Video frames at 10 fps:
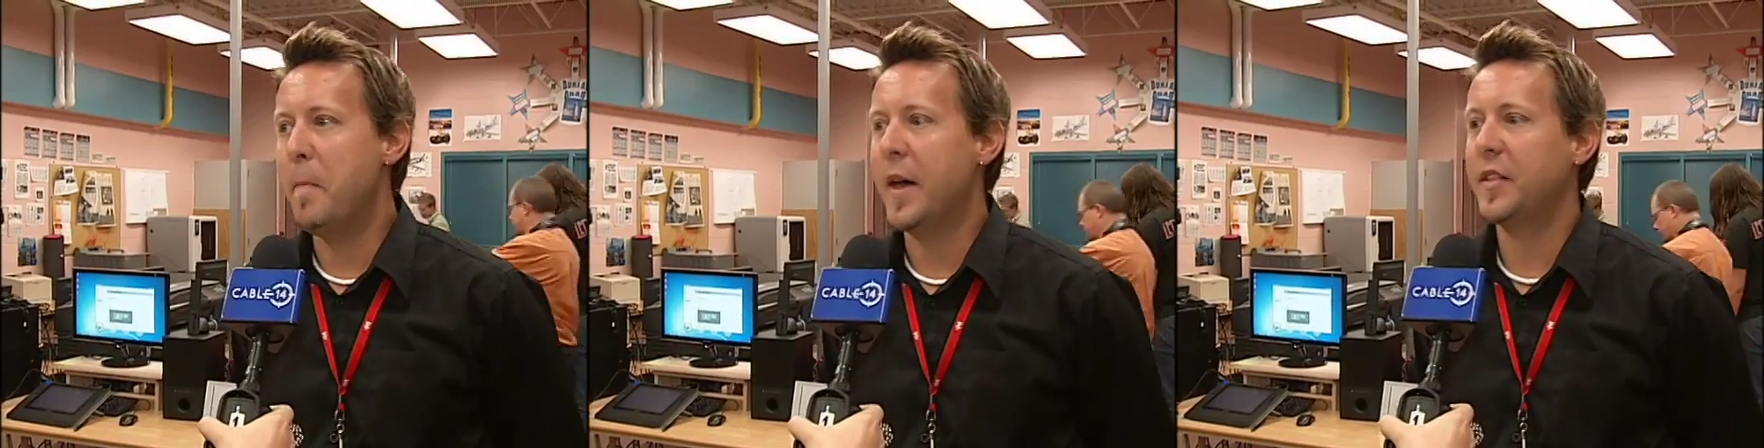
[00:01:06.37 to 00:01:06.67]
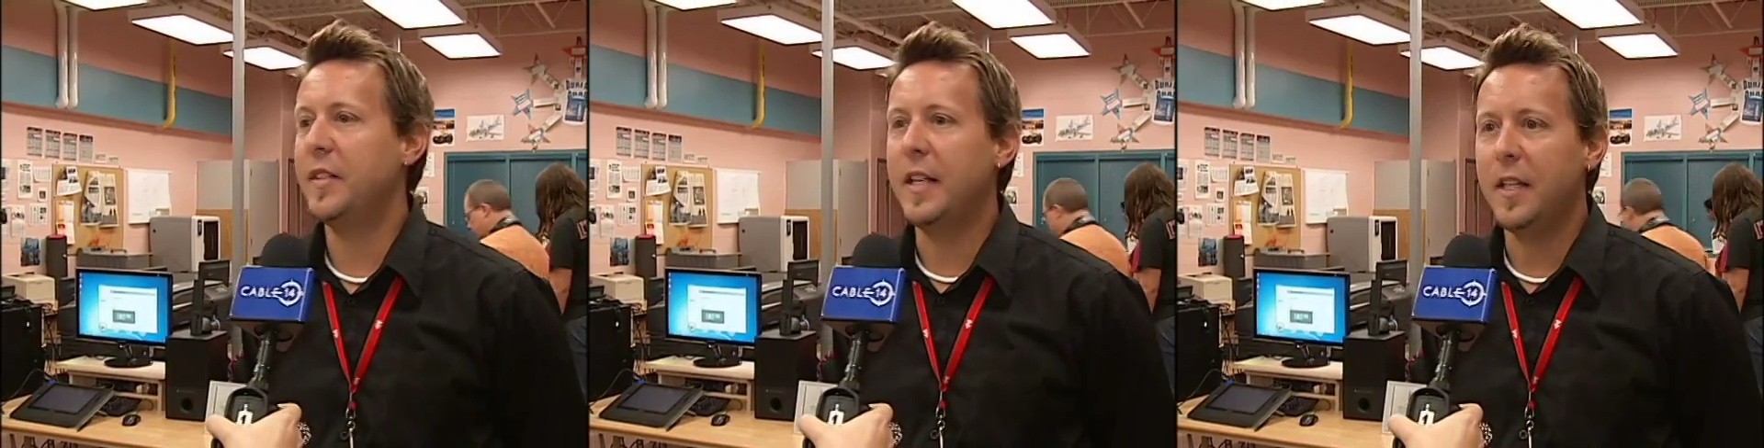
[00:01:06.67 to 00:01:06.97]

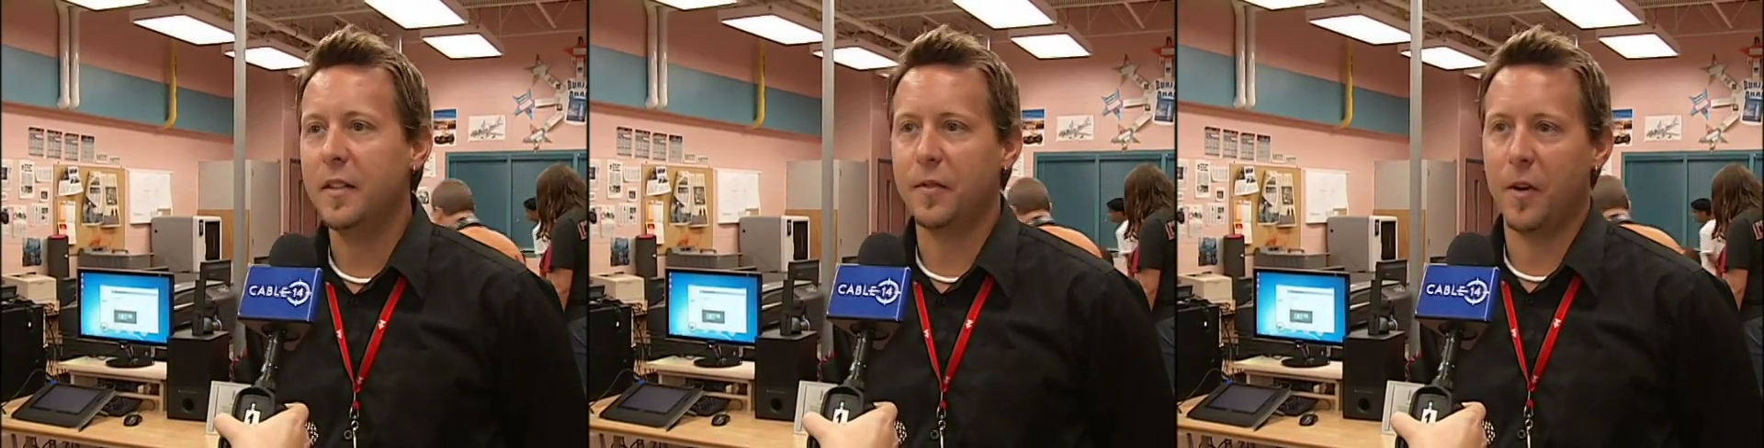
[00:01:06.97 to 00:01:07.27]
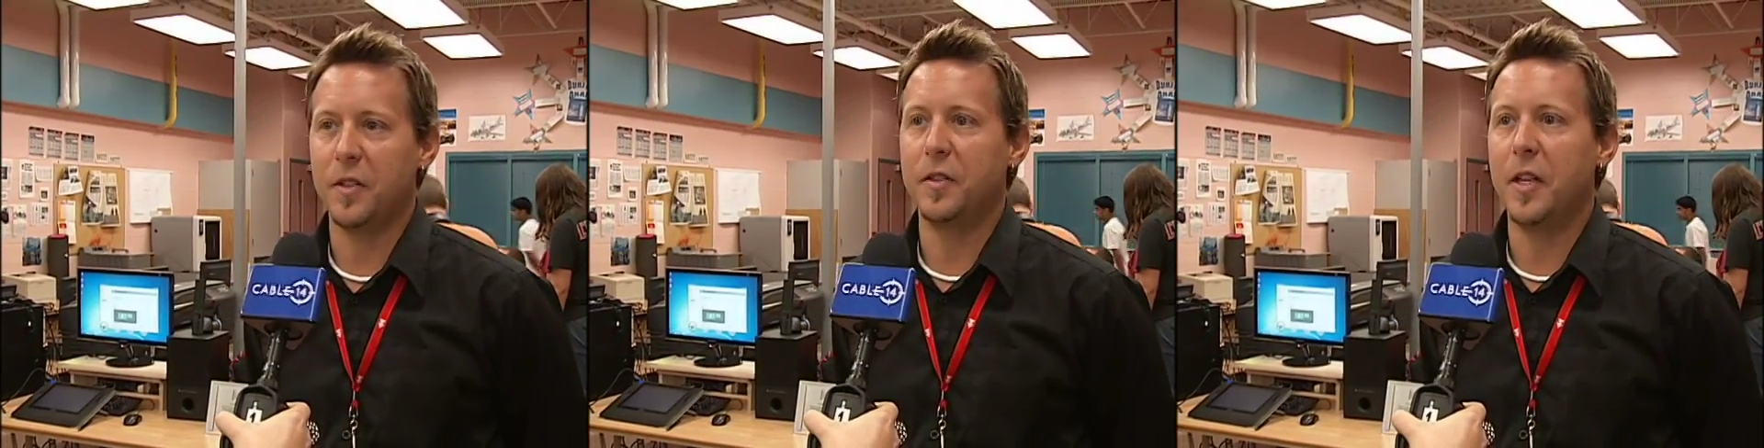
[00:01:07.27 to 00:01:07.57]
best need as
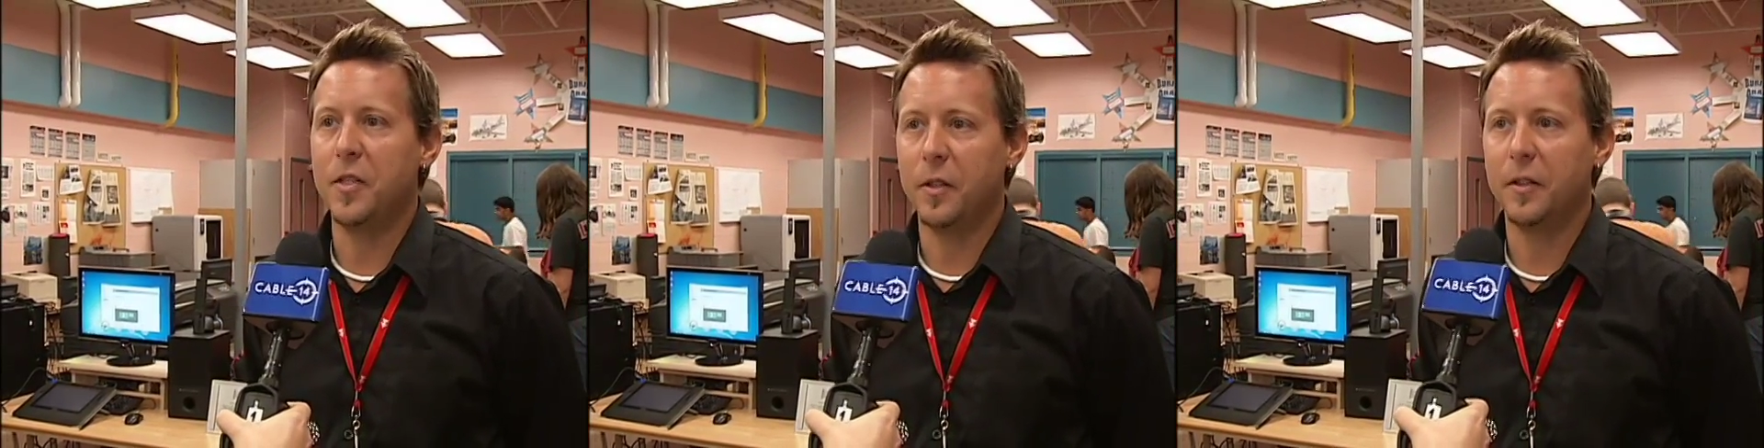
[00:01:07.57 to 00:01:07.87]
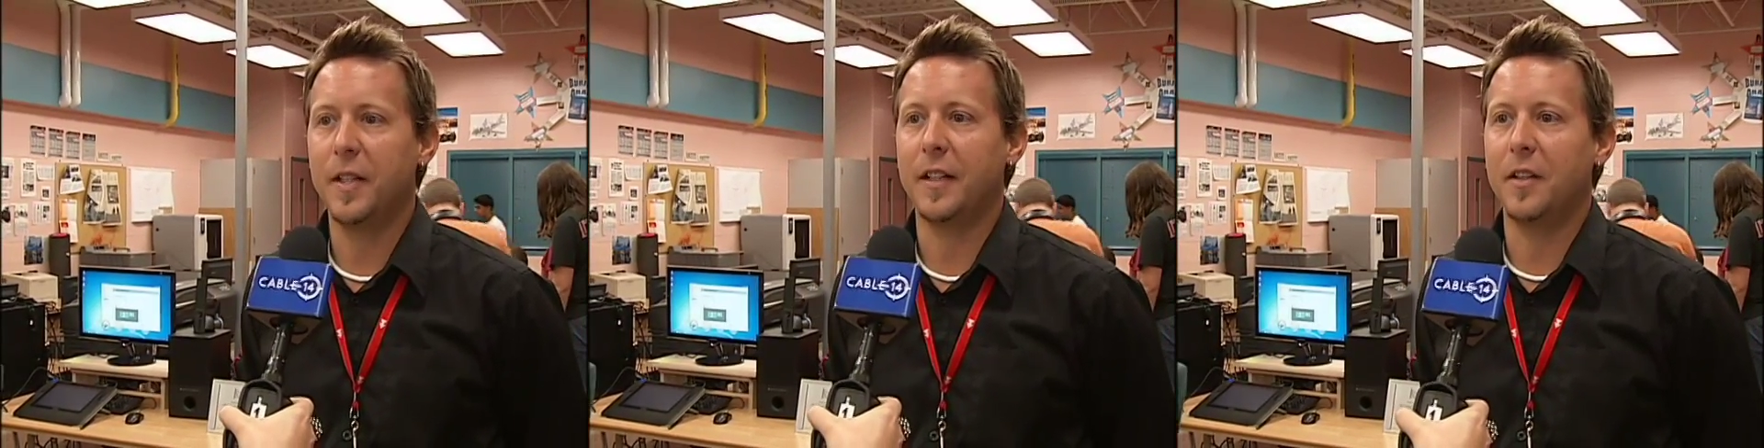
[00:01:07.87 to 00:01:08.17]
far as
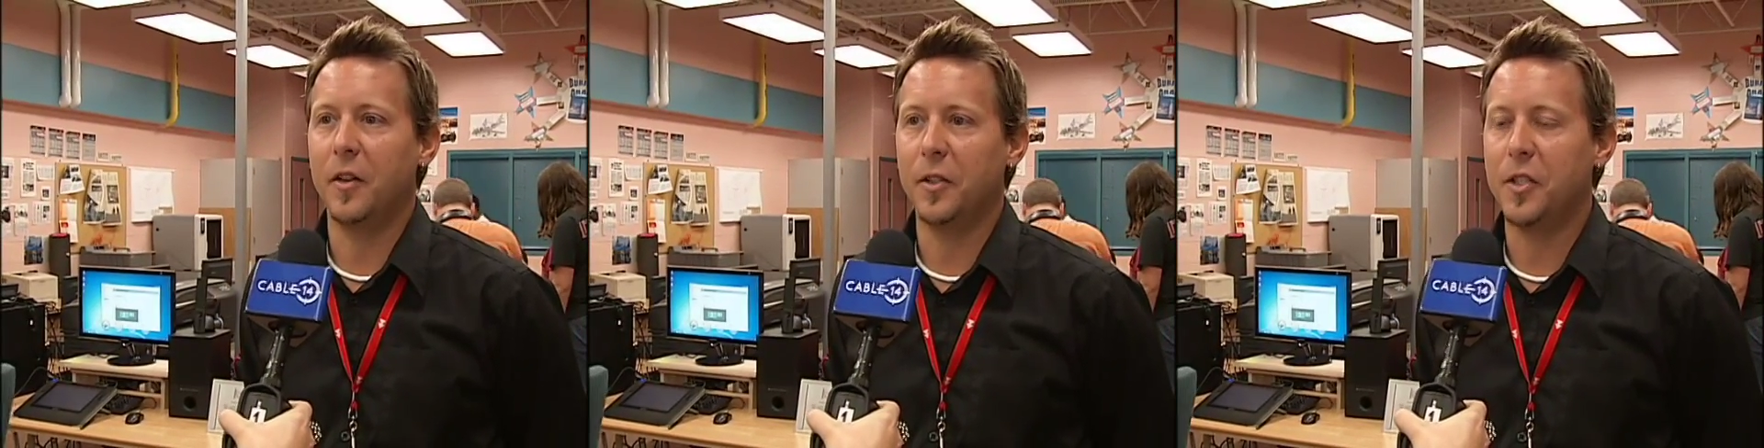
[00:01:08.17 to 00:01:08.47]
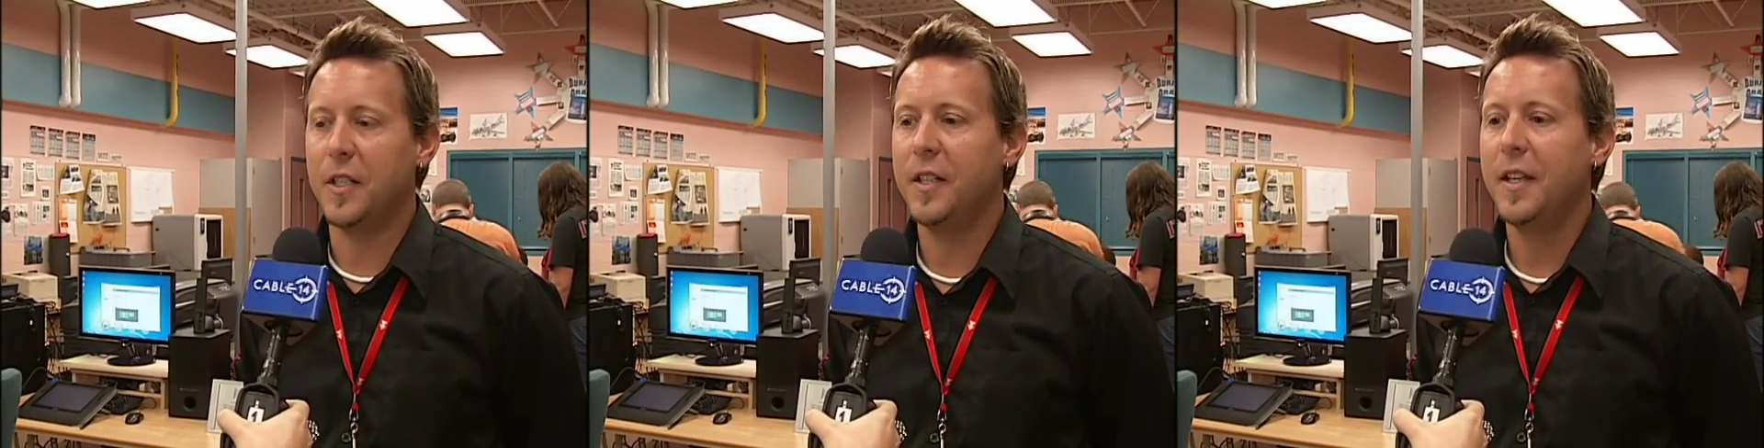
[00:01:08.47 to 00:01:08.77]
digital
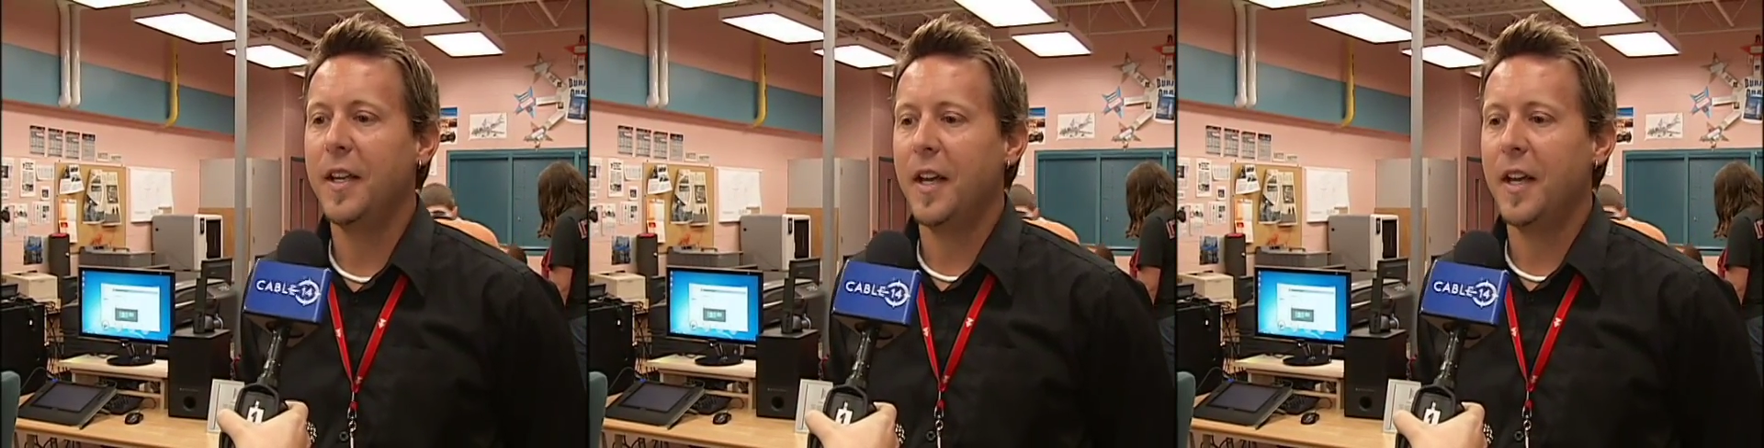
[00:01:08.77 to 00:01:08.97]
technology,